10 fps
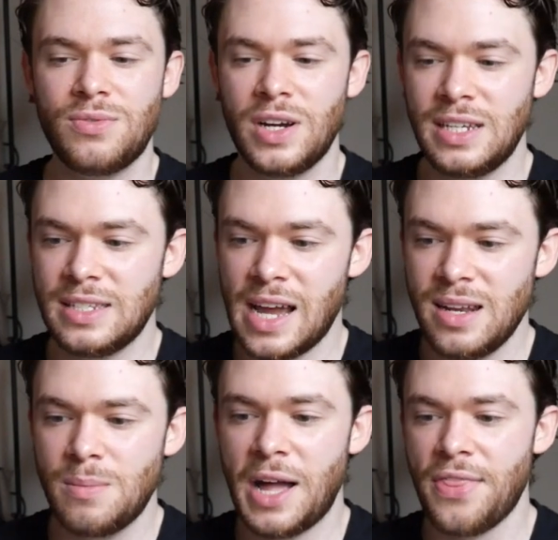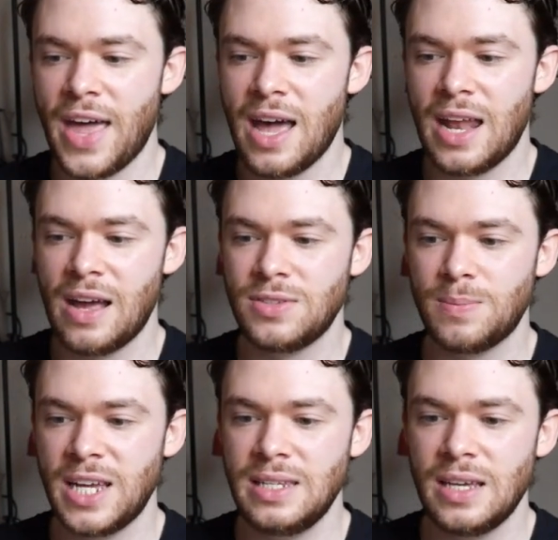very excited about that. Have
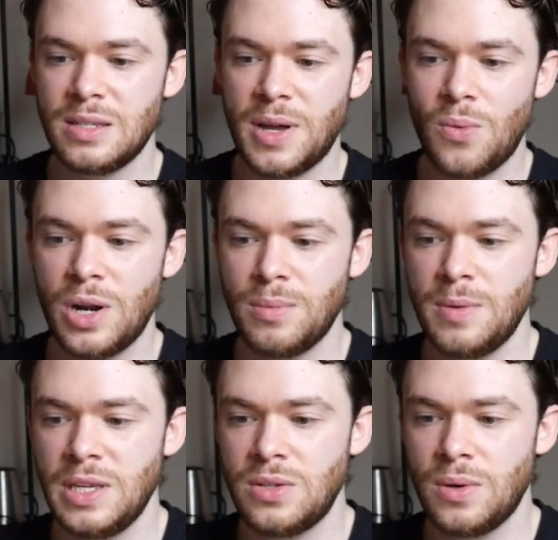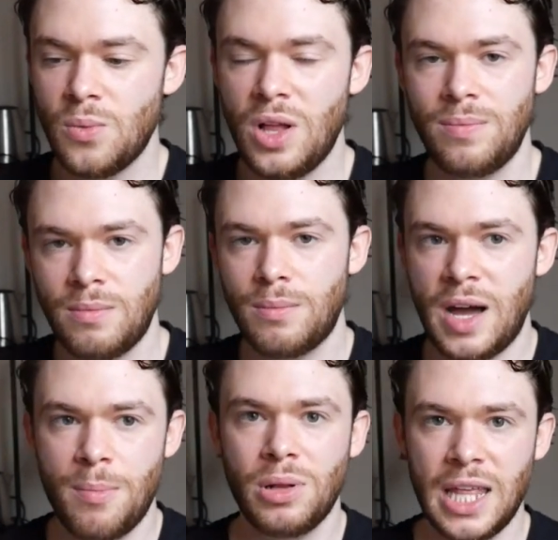some ideas about what I'm gonna be doing. Well,
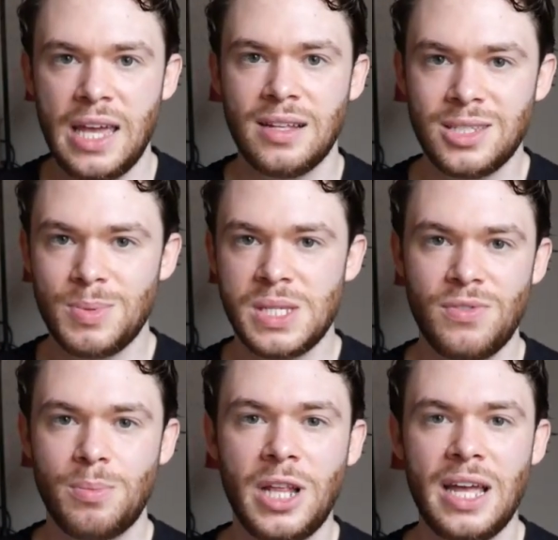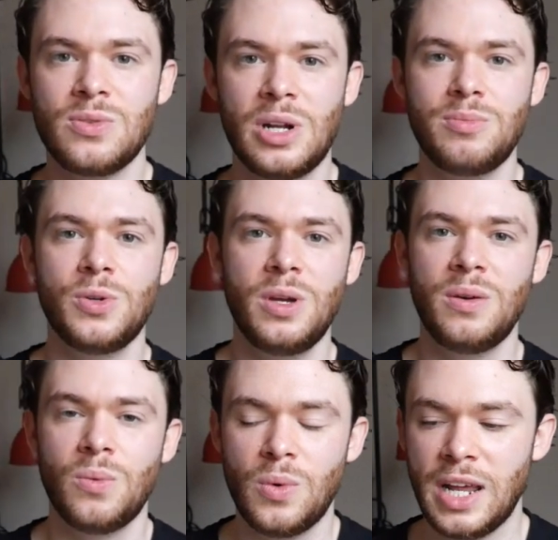I have plans, specific plans, what I'm
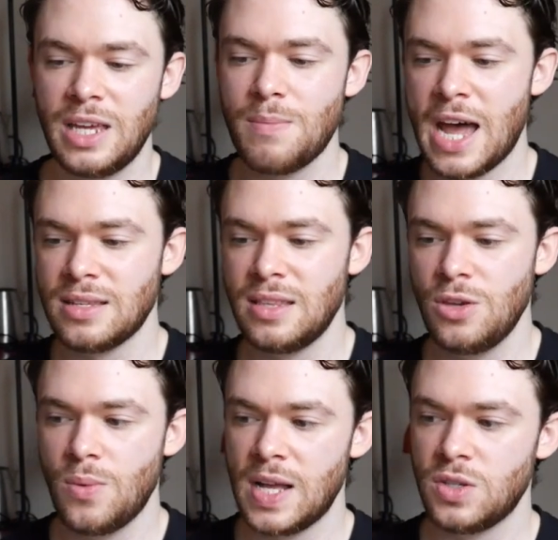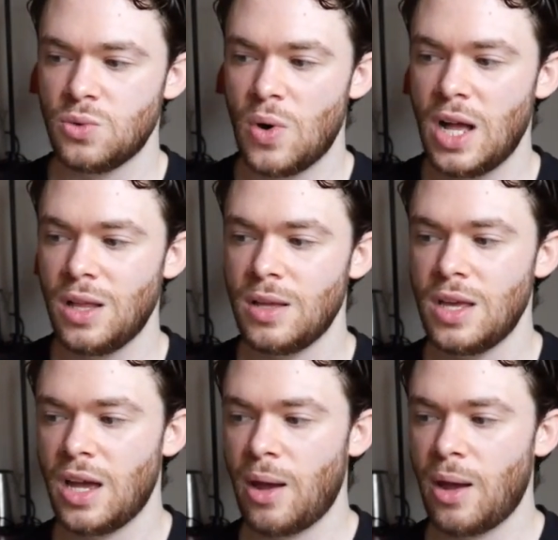doing when I get back to the US as well.